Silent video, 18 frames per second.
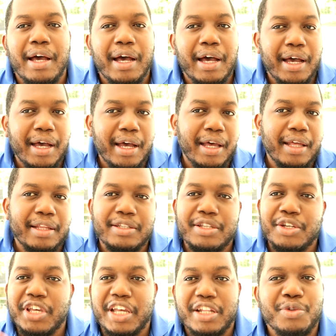
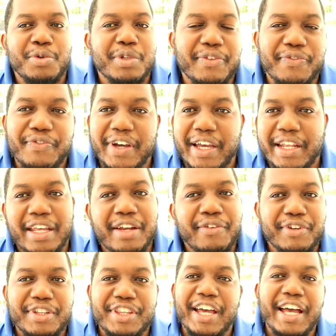and you get notified
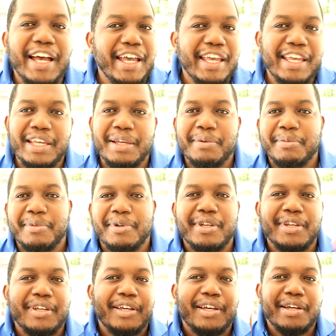every time
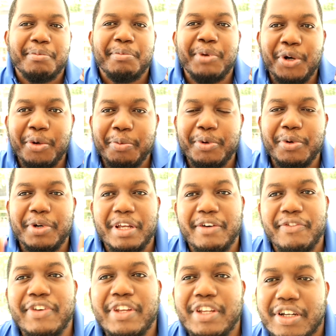we upload
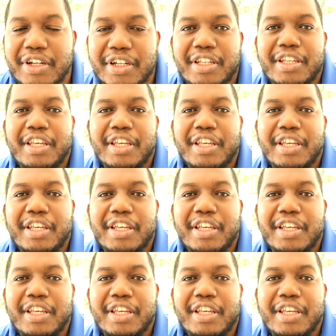a video.